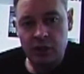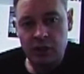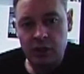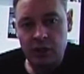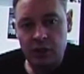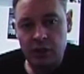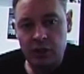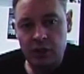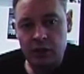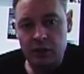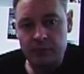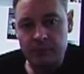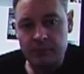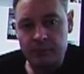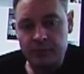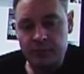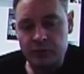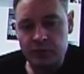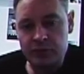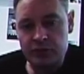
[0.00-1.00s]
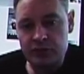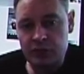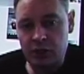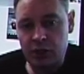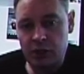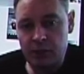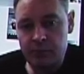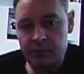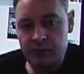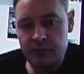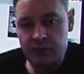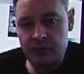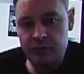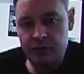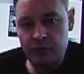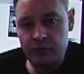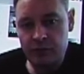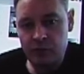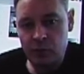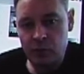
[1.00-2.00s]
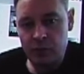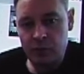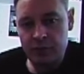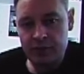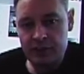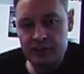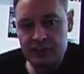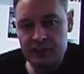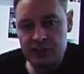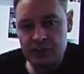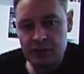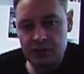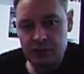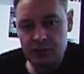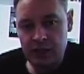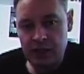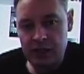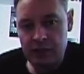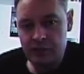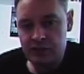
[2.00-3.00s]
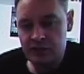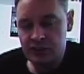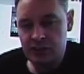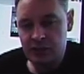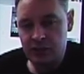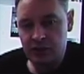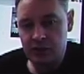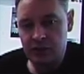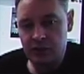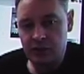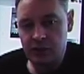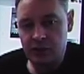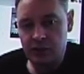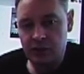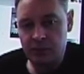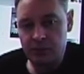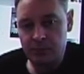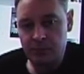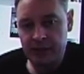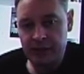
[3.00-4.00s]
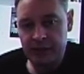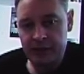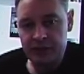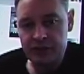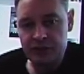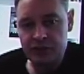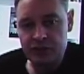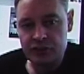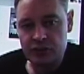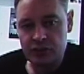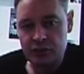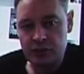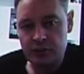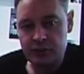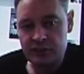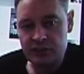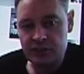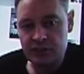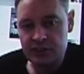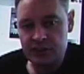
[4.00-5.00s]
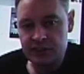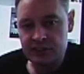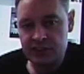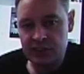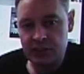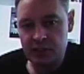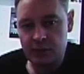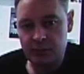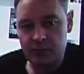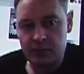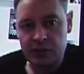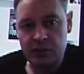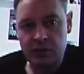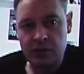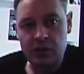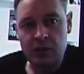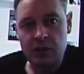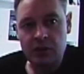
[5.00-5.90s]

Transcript: using IPv4, it's counting the page serves and it's telling me